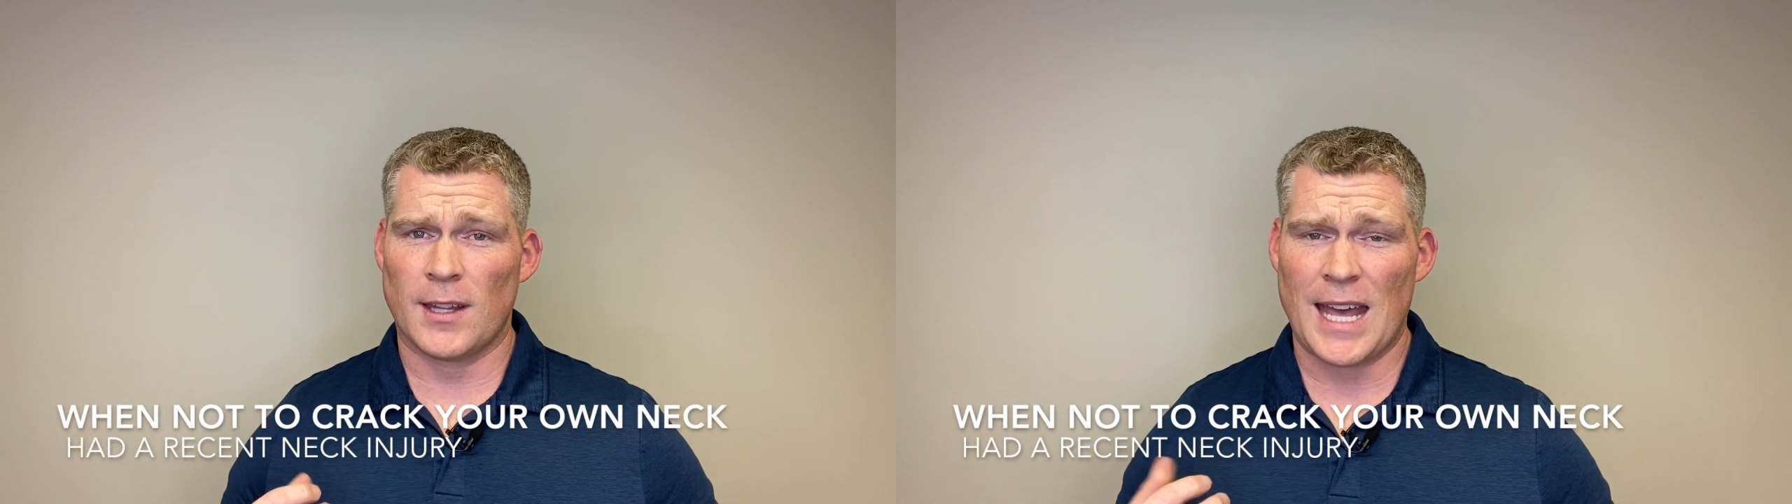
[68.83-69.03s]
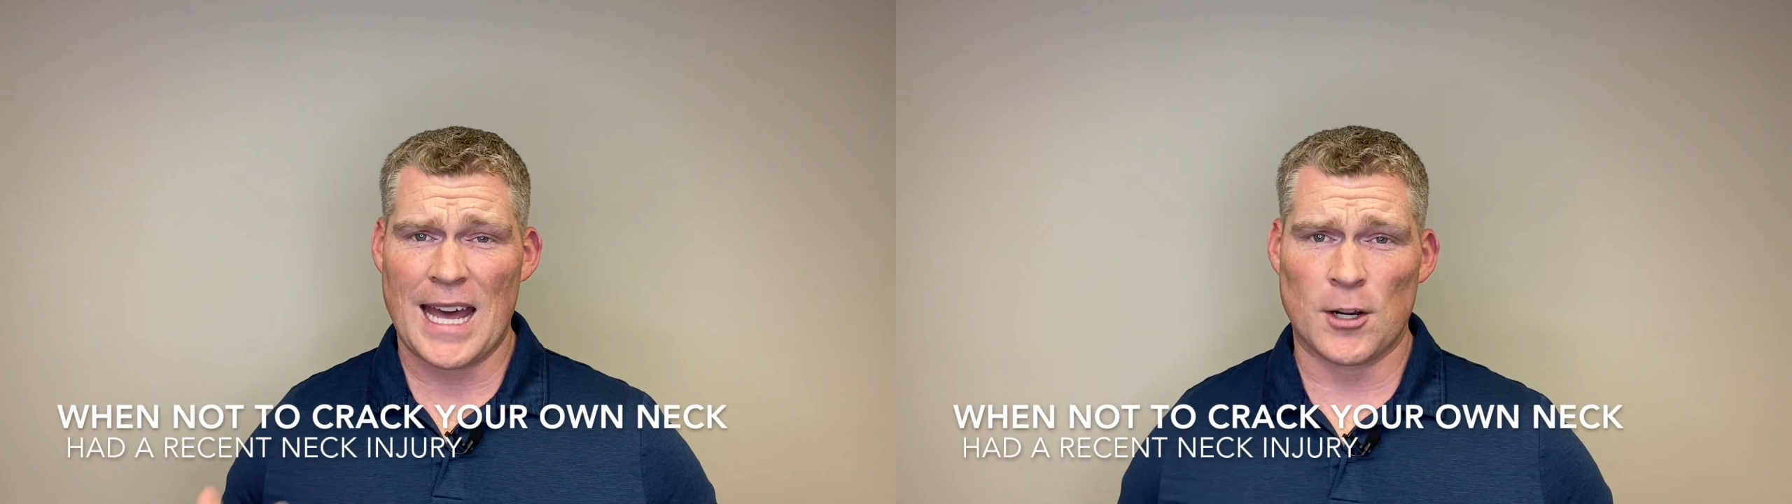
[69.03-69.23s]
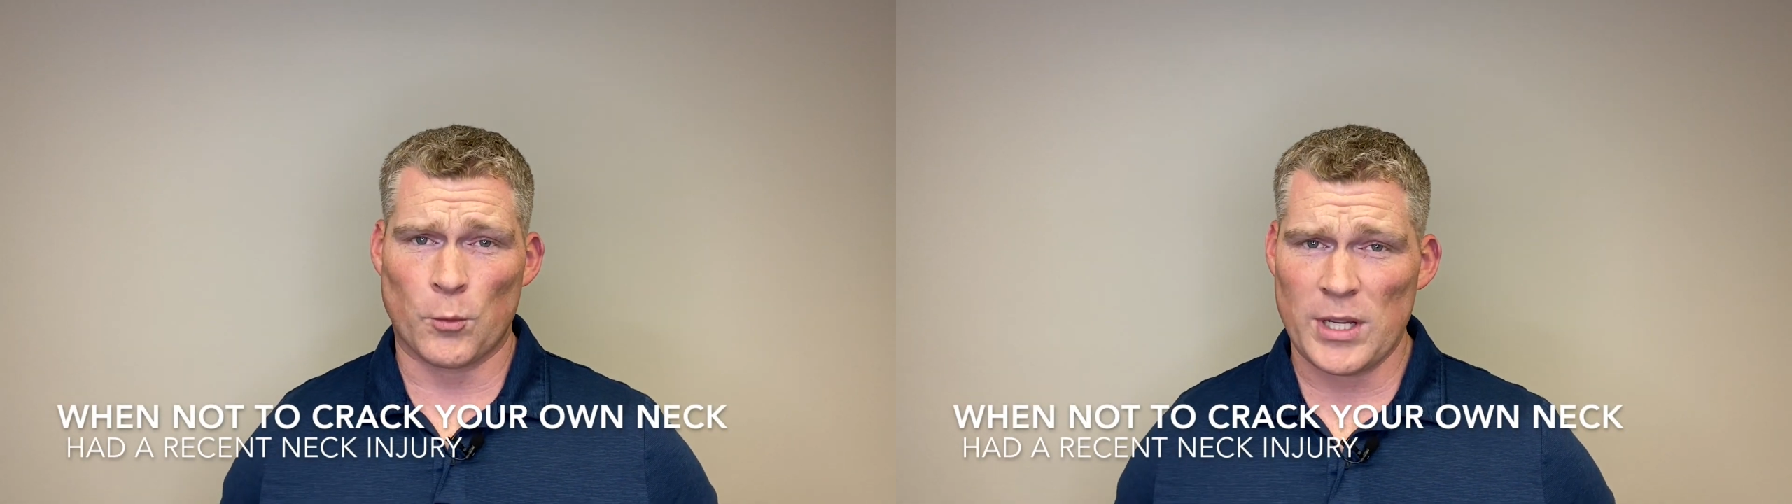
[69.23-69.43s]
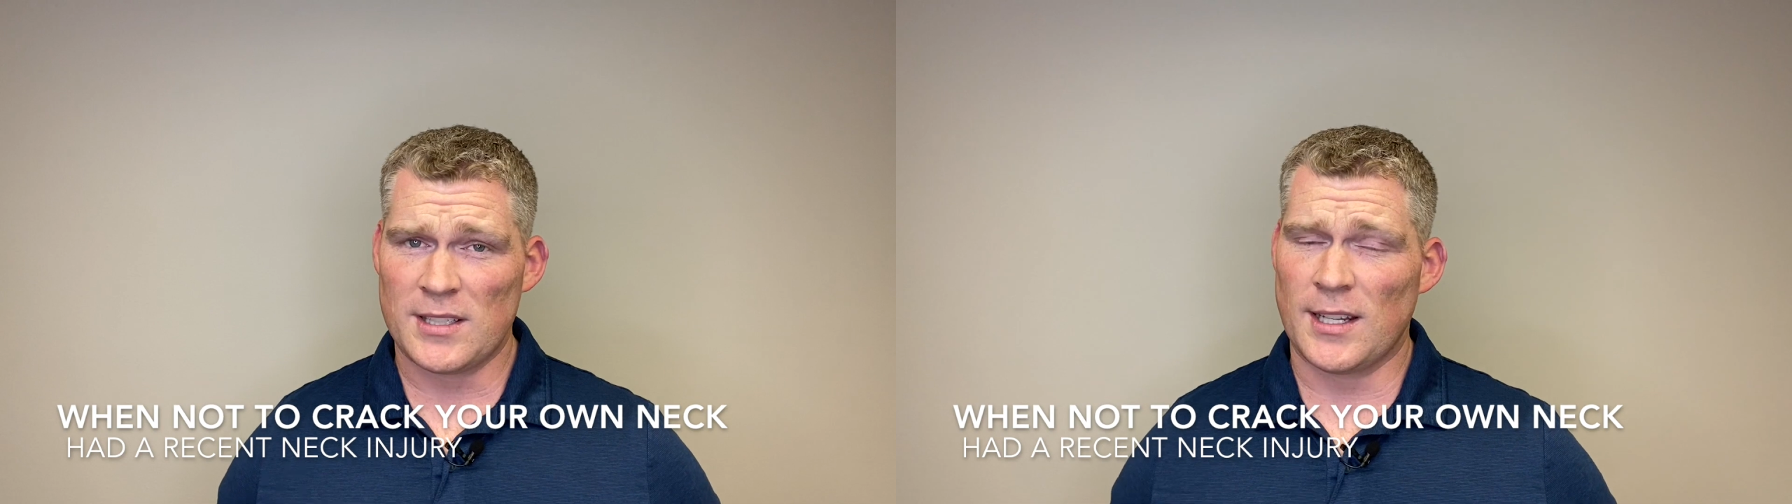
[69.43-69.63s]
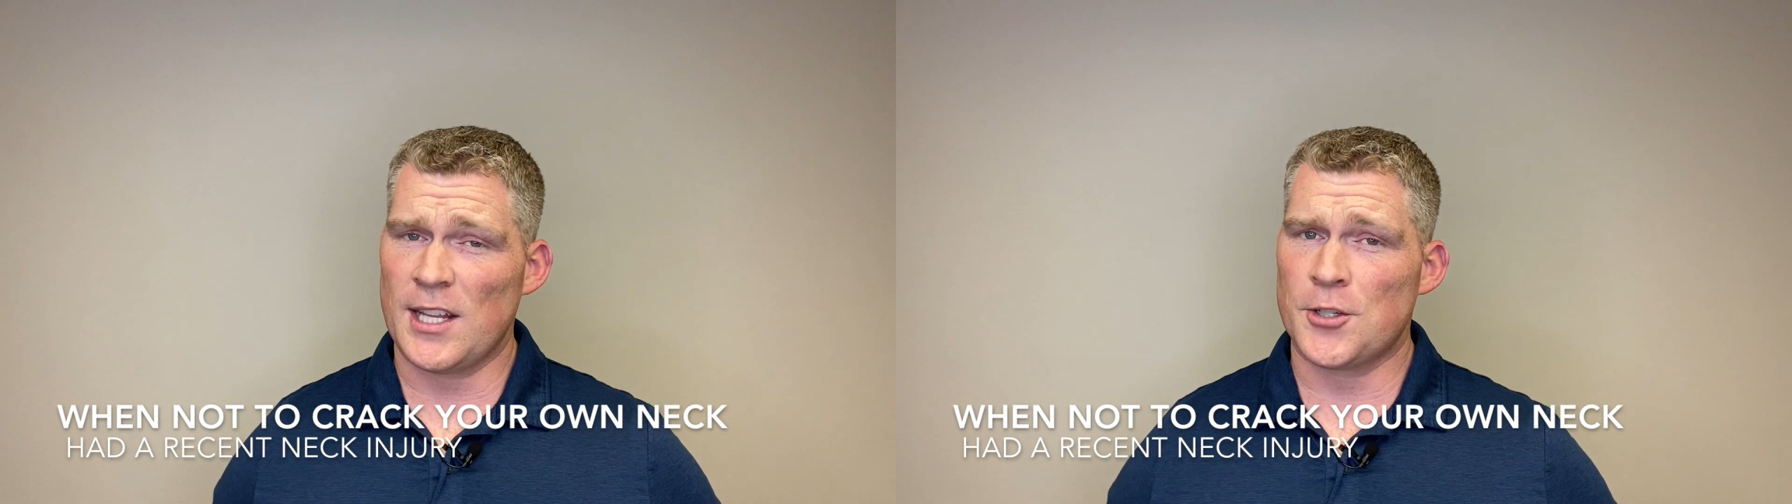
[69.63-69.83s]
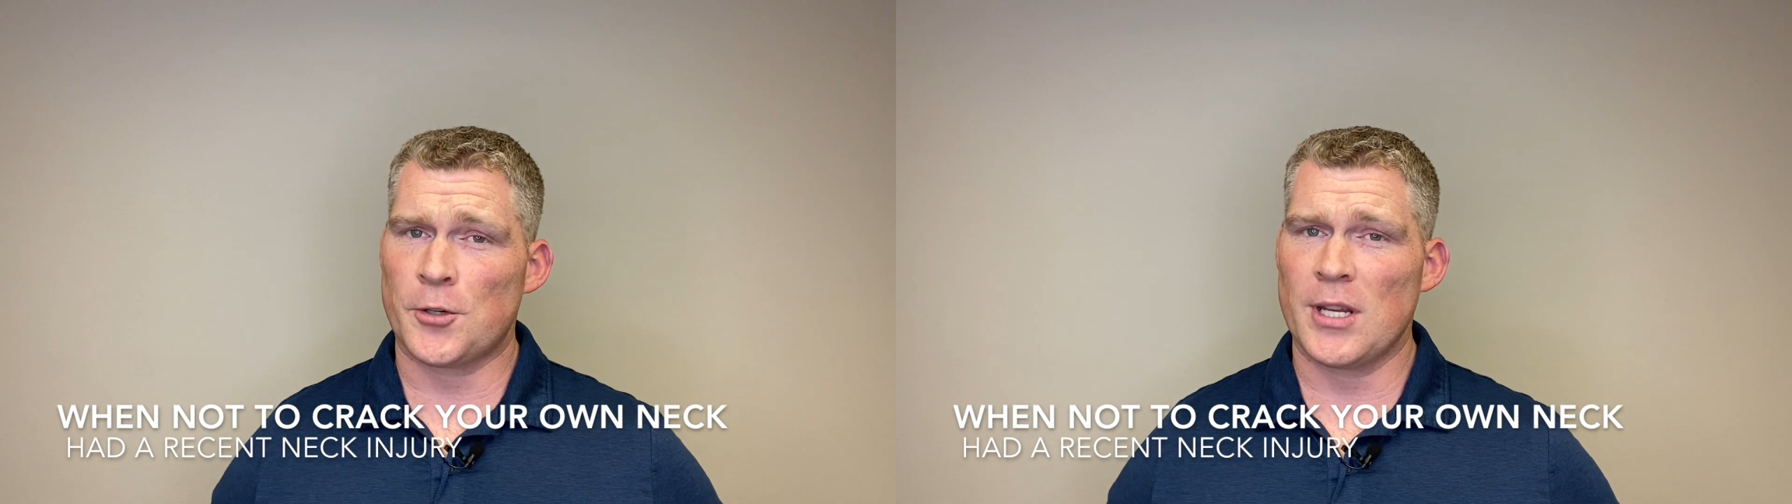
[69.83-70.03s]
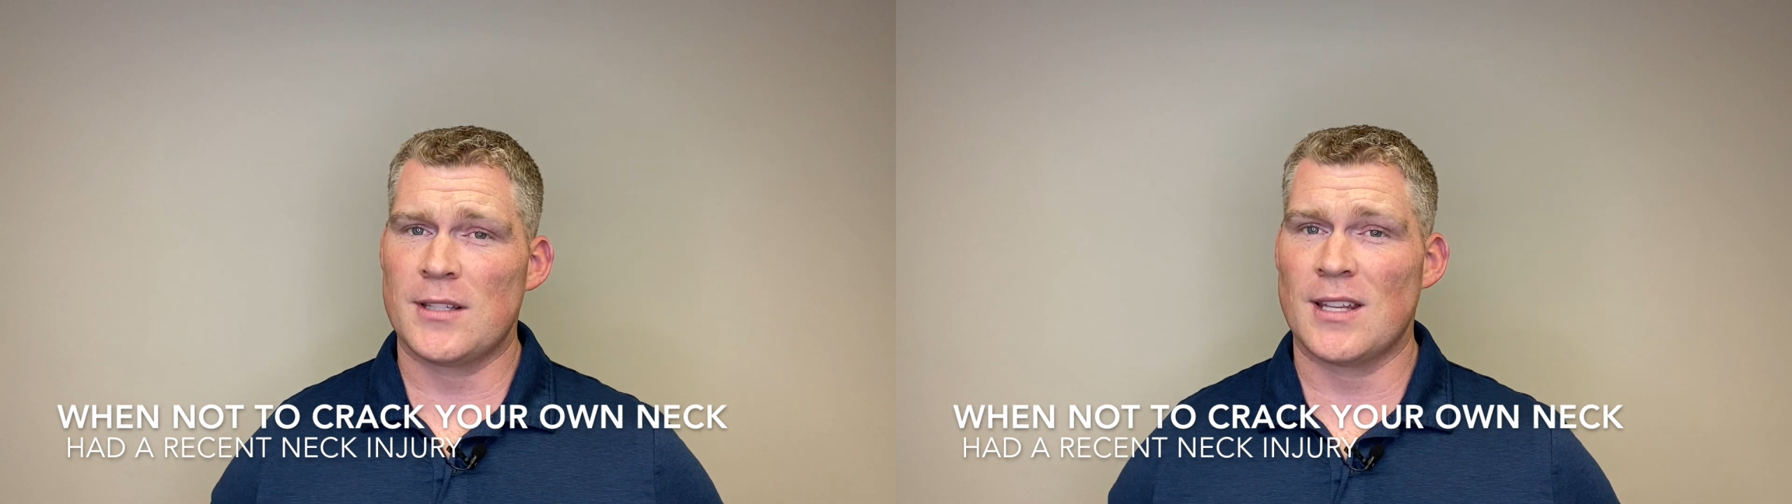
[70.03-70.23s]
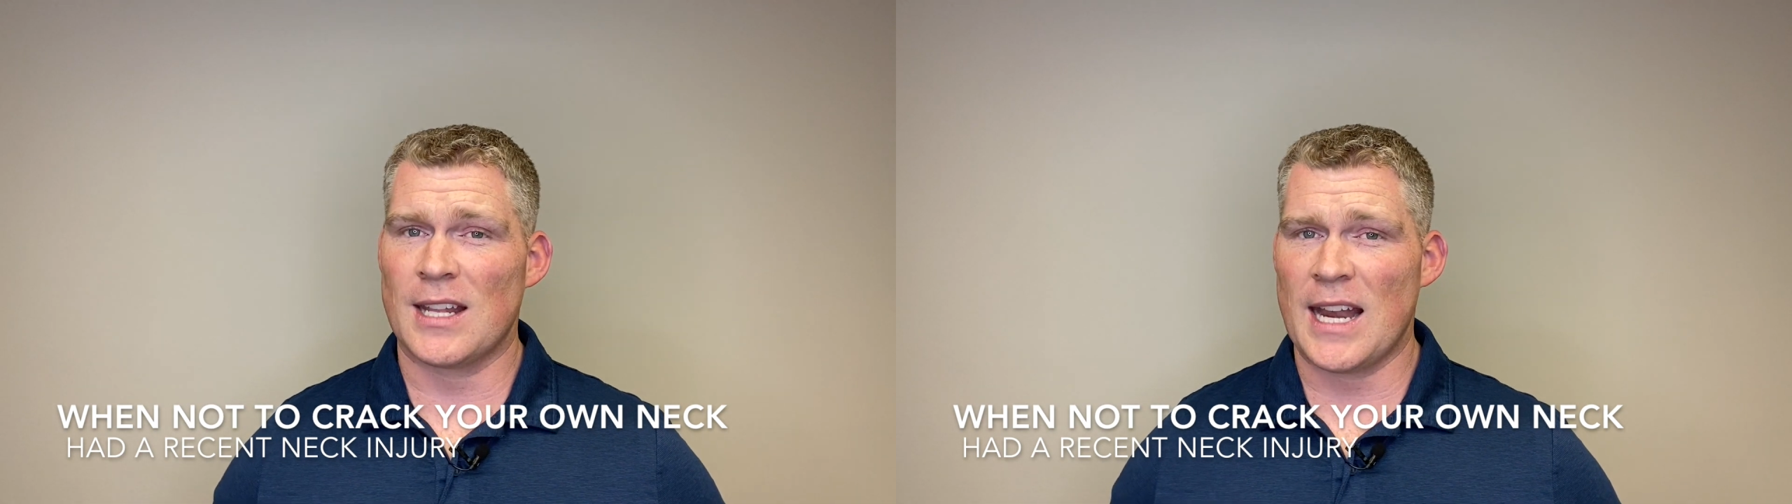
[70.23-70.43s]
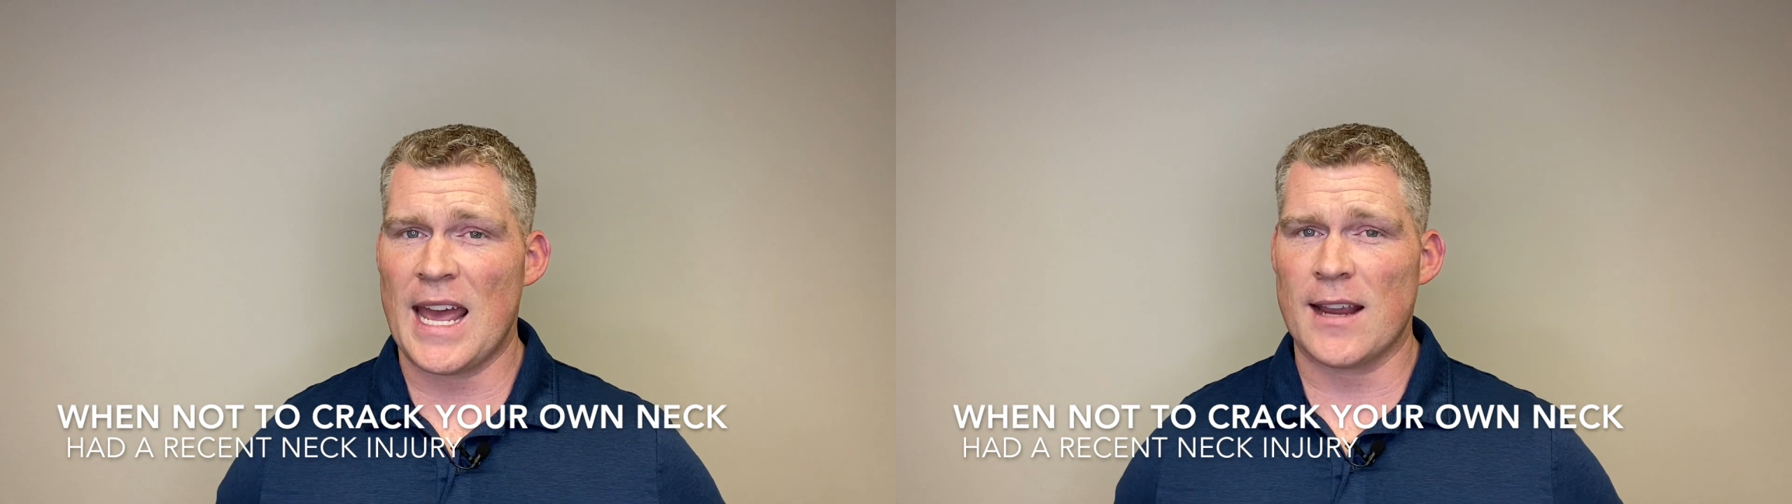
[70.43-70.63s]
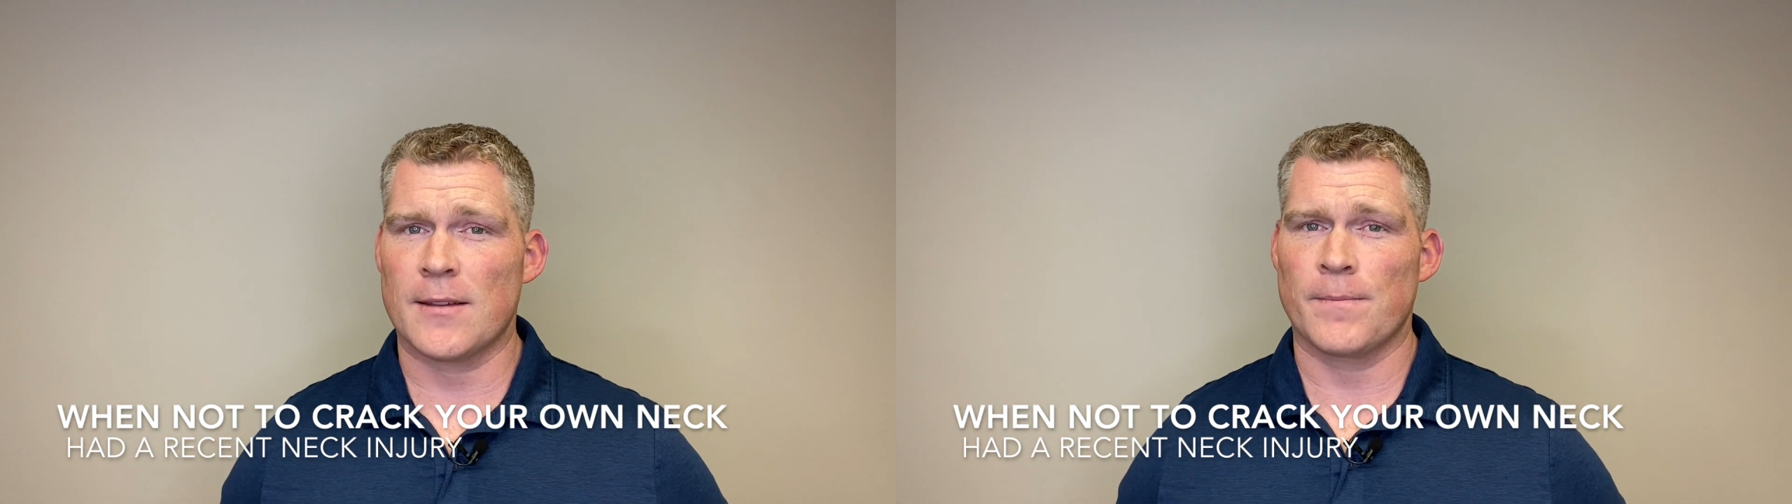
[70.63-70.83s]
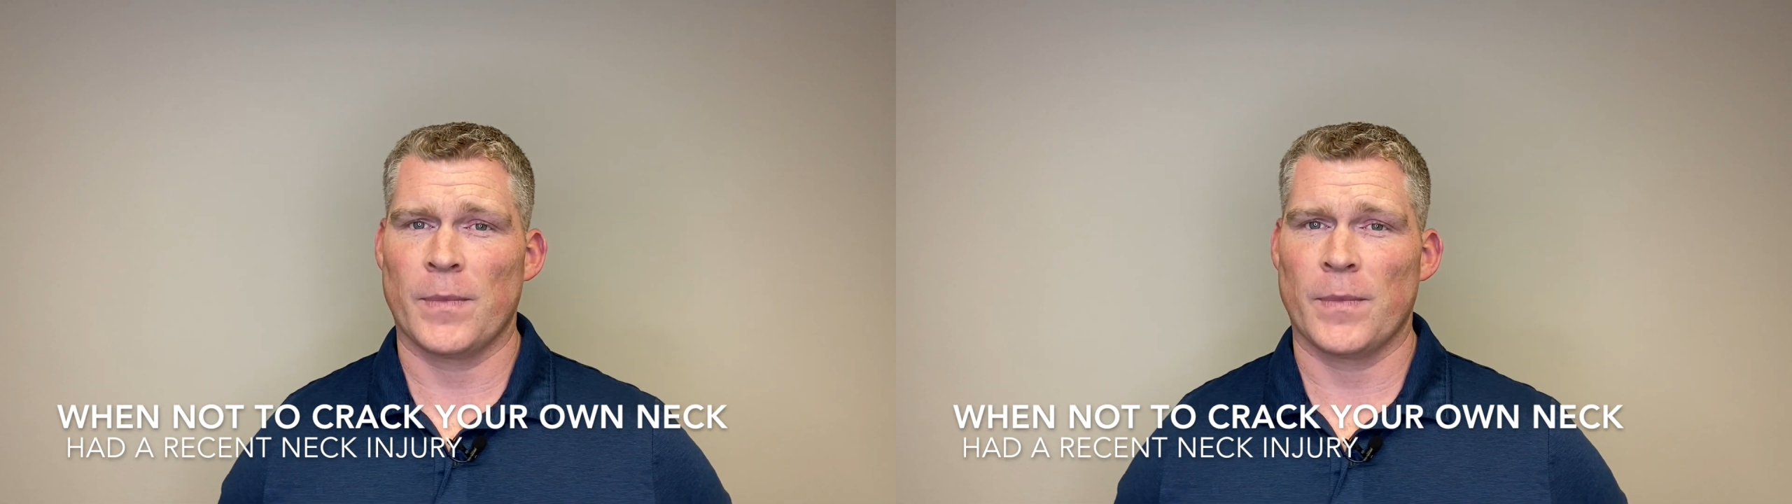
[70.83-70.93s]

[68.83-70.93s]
had a recent injury to the neck